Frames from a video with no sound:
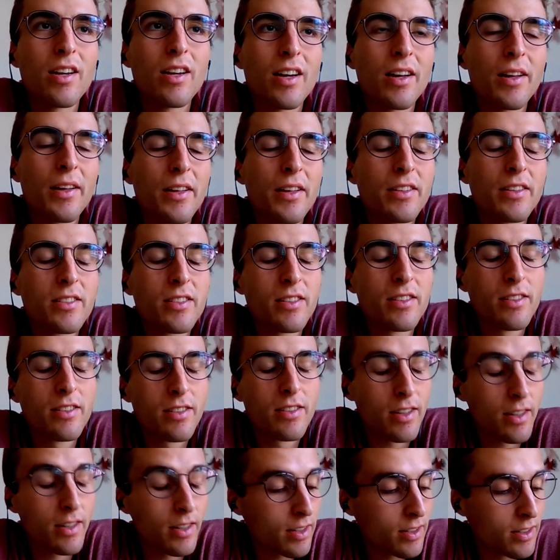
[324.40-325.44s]

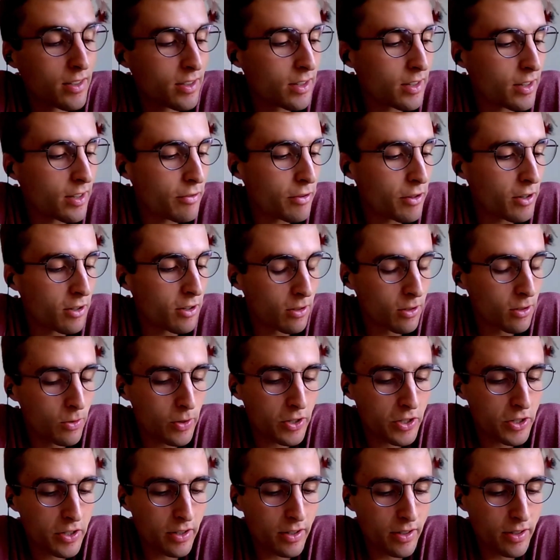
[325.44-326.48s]
It's a difficult
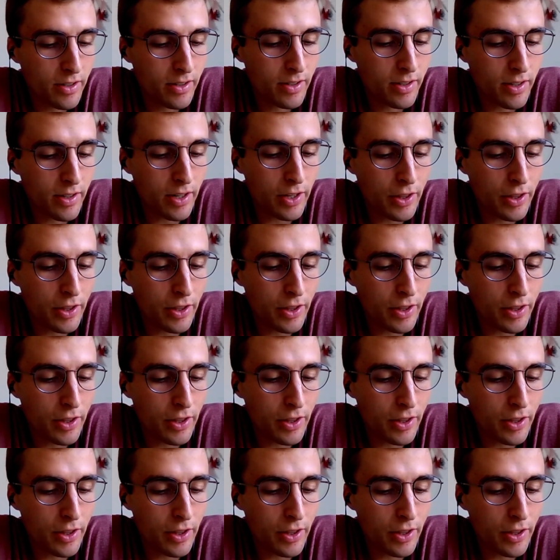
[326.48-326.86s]
question.